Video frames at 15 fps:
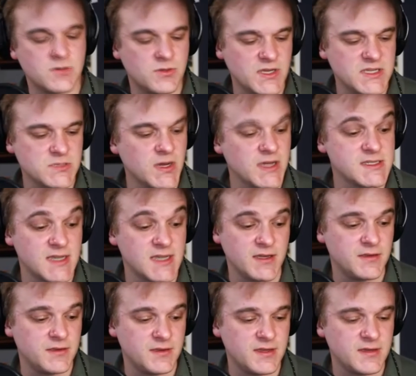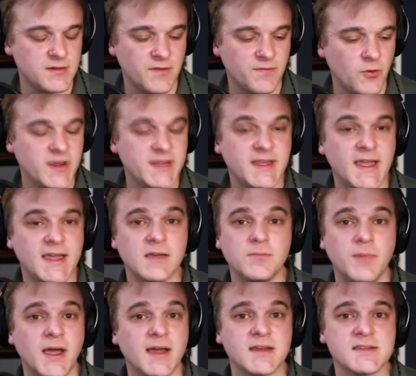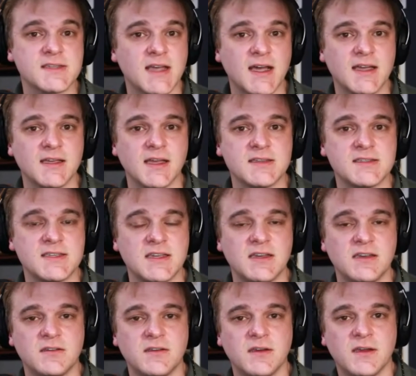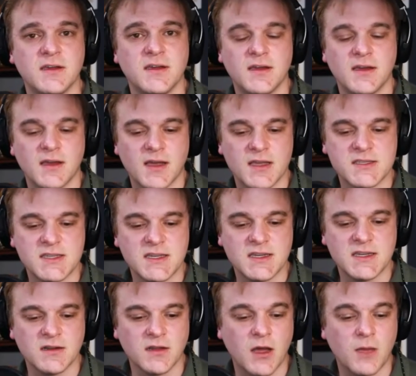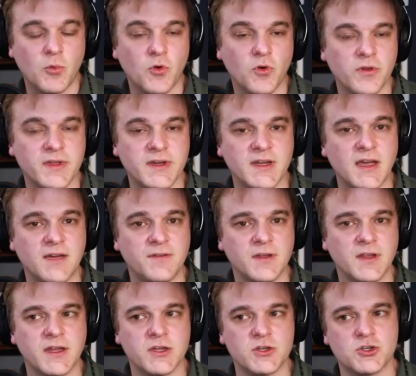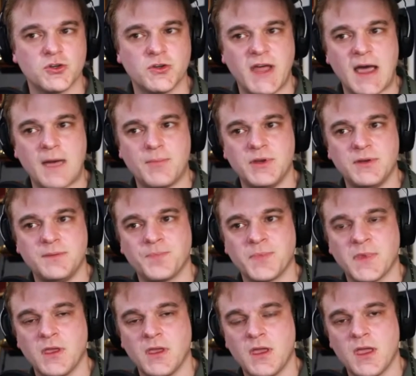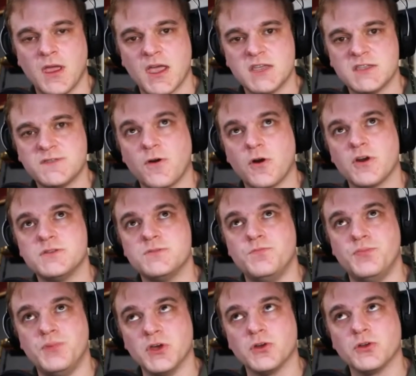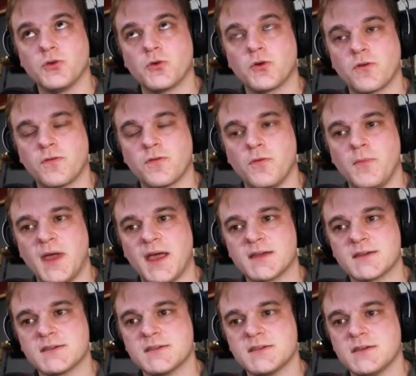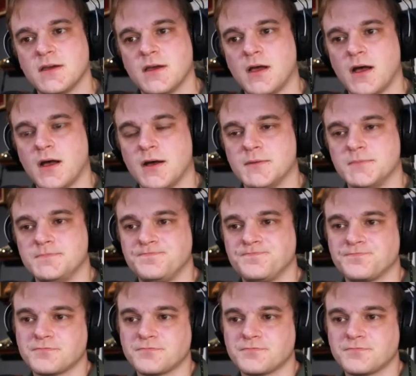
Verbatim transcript: that's what I'd say. Avoid naked mechs. I, I see it I see it a lot more than I feel like it should happen. Yeah. As far as build order for mechs, um,